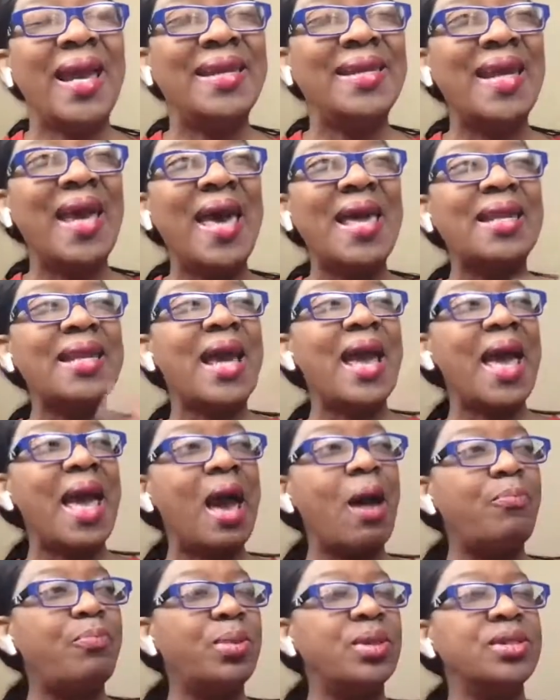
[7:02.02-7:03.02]
And that
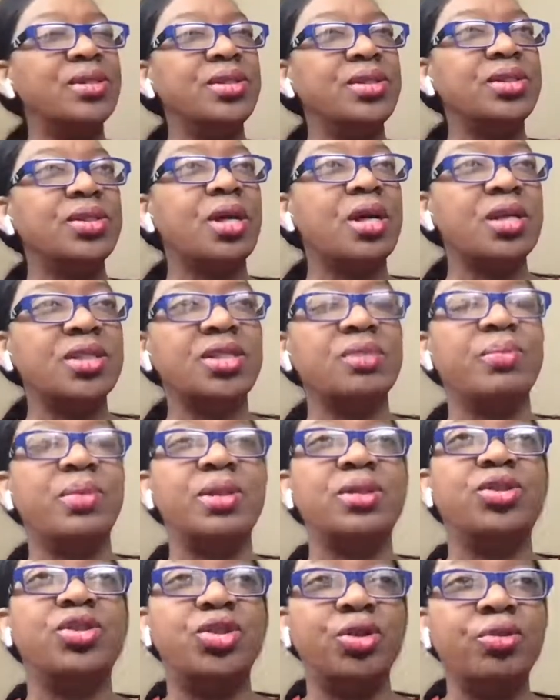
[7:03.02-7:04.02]
happens,
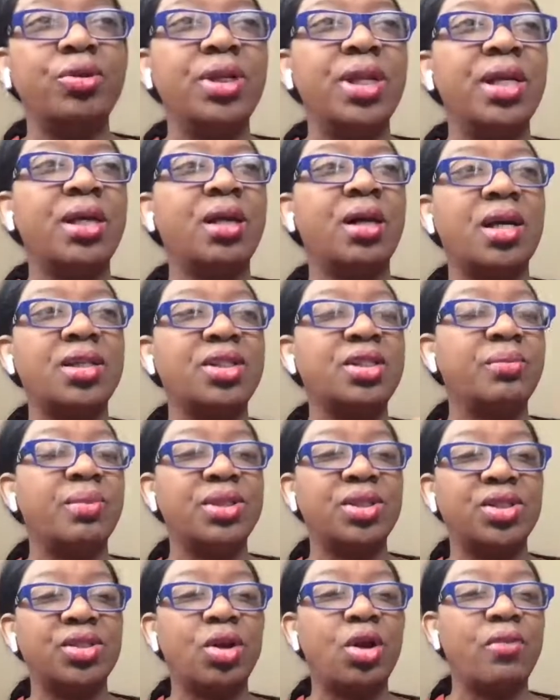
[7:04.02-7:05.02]
customer journey, customer
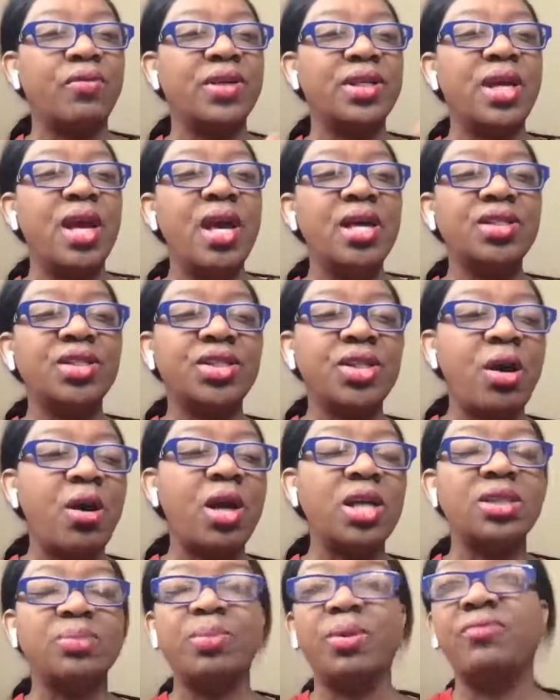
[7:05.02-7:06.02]
service
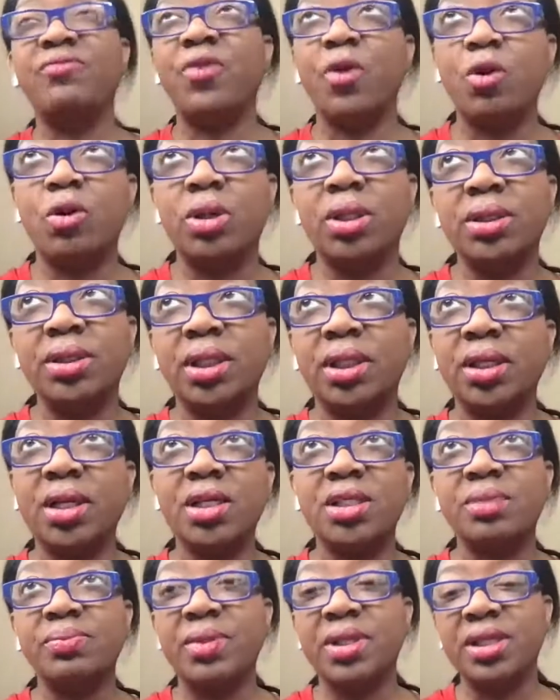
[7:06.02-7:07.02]
starts before the
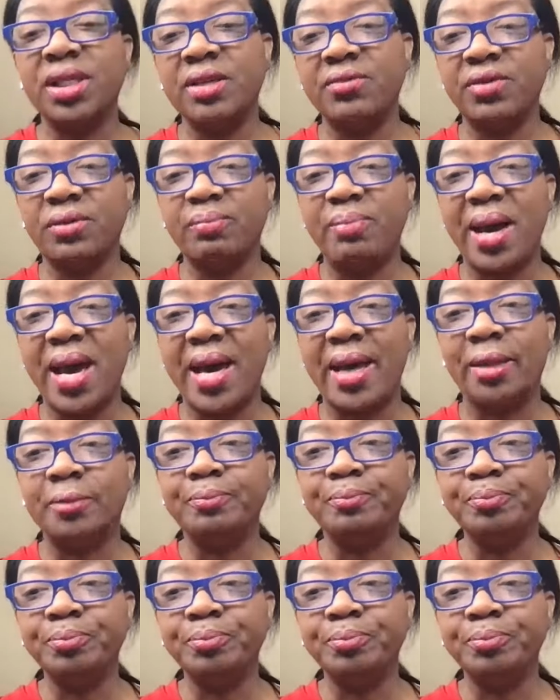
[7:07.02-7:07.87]
customer even buy.